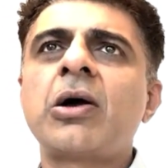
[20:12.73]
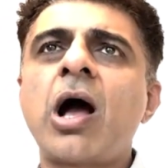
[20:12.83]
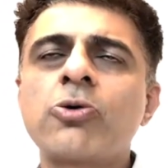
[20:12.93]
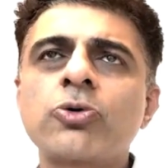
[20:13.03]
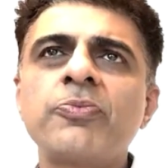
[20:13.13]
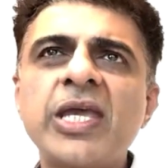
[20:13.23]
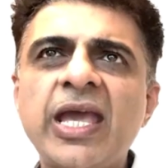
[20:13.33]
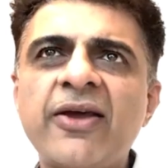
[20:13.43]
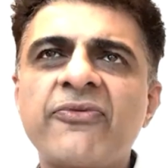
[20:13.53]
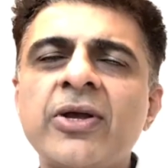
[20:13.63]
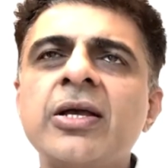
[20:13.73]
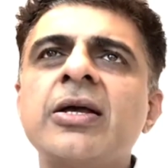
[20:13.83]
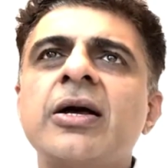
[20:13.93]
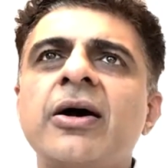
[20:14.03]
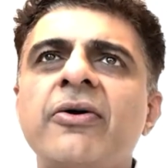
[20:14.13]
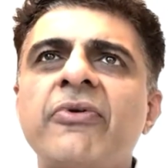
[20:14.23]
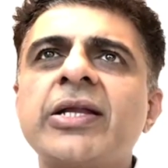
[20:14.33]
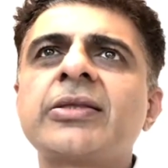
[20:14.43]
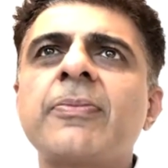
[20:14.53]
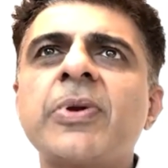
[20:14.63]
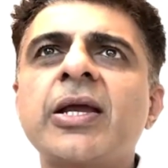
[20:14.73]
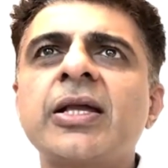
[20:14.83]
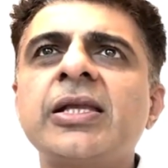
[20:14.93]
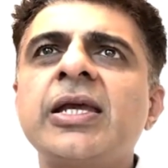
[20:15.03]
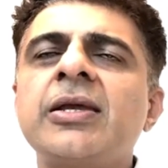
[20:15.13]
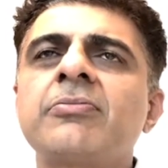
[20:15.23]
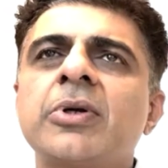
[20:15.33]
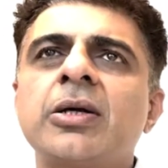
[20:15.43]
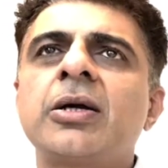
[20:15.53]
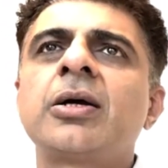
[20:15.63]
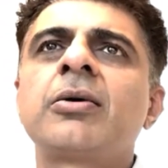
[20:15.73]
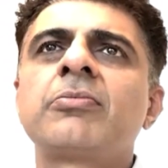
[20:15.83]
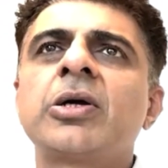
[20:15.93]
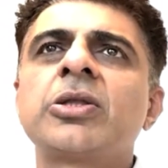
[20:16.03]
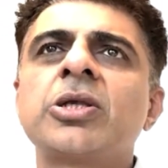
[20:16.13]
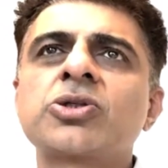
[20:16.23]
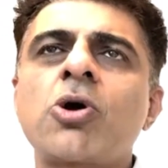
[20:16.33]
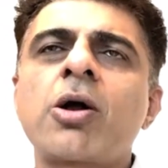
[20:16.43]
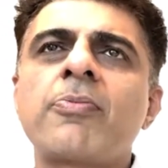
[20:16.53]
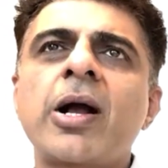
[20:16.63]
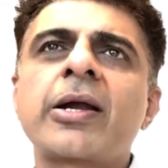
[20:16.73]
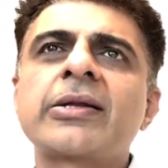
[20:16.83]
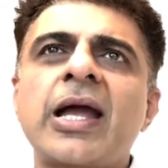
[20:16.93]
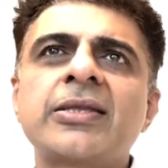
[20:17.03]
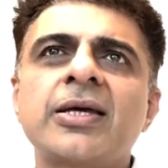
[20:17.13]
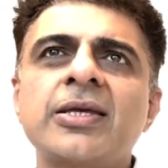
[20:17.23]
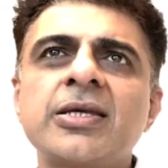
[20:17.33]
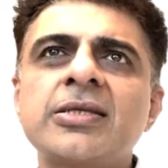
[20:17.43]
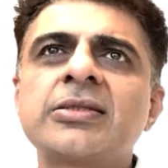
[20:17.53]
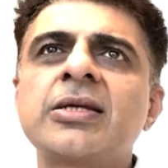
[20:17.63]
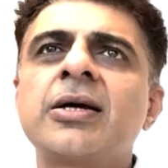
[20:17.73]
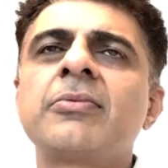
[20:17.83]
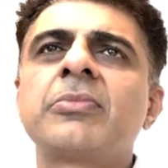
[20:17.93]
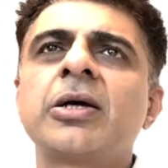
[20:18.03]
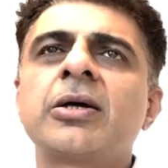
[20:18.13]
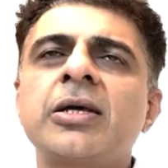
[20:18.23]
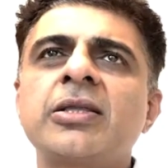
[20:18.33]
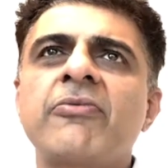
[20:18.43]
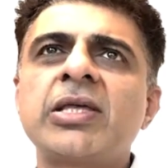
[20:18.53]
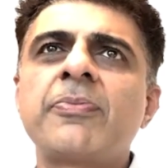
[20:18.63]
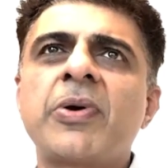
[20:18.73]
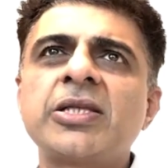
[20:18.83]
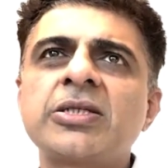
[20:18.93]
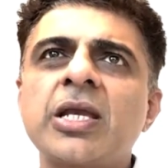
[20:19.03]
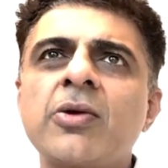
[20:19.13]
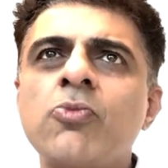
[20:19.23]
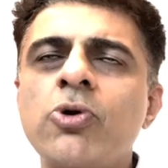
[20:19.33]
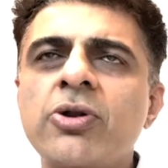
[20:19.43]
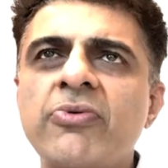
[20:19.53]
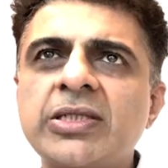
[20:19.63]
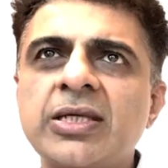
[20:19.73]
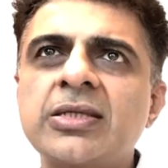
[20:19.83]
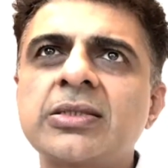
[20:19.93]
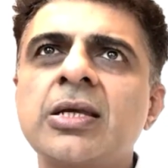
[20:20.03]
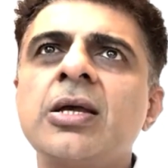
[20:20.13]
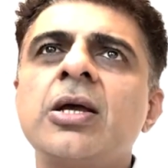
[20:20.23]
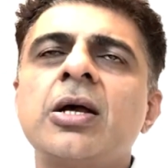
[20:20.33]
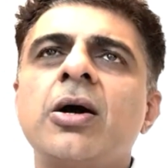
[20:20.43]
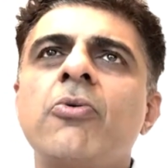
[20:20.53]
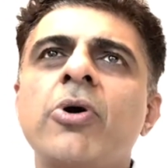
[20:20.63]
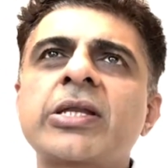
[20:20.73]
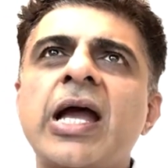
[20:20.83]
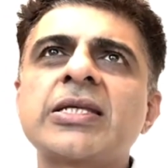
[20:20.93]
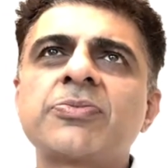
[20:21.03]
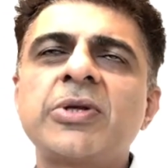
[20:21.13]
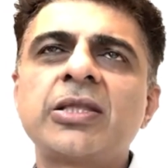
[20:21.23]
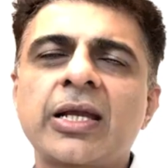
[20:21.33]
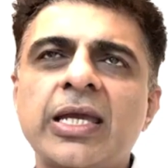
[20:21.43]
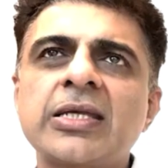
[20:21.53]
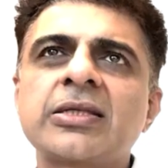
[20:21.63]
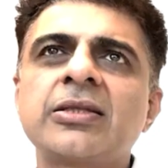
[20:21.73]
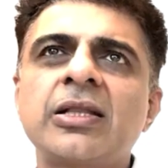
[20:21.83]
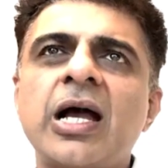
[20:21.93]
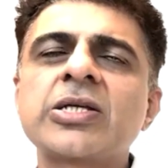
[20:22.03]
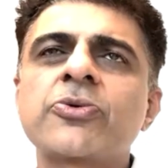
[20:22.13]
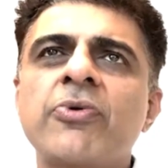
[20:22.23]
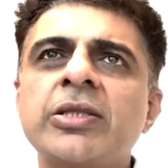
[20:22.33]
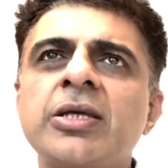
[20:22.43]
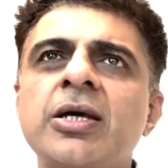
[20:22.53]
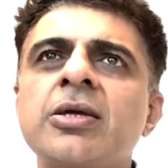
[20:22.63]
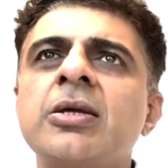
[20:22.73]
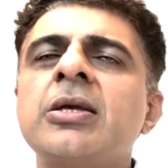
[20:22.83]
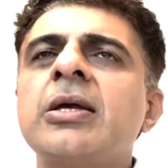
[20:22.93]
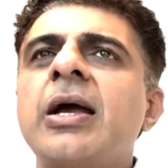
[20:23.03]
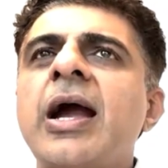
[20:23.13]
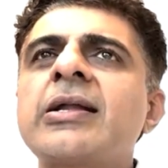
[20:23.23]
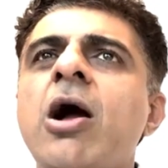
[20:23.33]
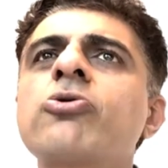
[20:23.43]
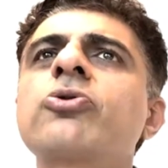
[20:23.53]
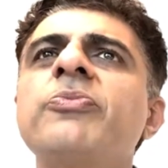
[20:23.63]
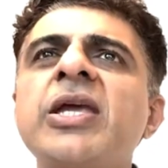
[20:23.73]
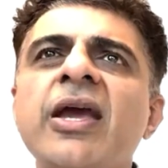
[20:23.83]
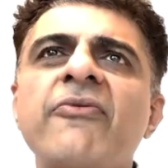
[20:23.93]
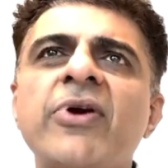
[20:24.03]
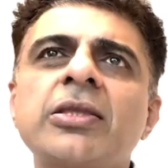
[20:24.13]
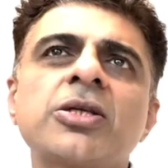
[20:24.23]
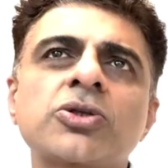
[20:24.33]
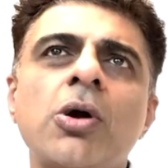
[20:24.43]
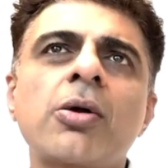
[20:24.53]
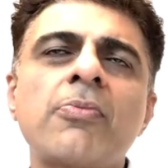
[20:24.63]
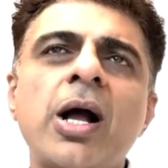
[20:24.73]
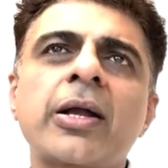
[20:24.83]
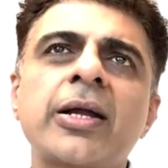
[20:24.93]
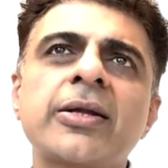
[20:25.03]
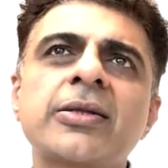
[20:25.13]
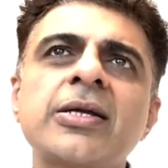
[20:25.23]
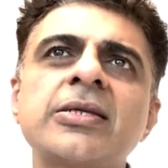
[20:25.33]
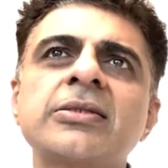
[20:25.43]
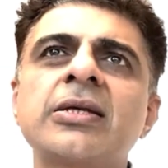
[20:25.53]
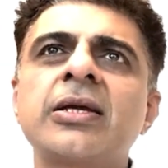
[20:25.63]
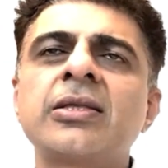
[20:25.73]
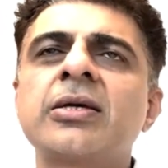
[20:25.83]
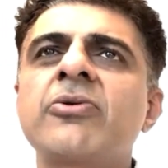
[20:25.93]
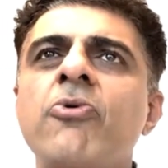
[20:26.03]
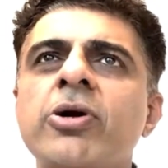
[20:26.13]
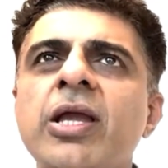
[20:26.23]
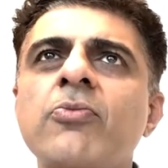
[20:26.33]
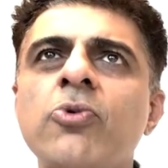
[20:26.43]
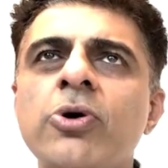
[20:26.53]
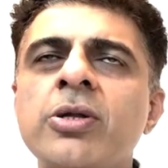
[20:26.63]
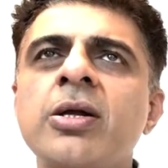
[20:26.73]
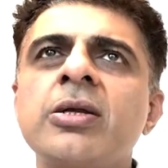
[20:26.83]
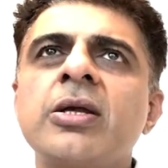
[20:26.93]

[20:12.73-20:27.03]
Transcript: how to behave when typically the stock market either is in a very punishing mode, which is what has been the case in the last 1 year, and how to behave when the stock market is in a rewarding mode,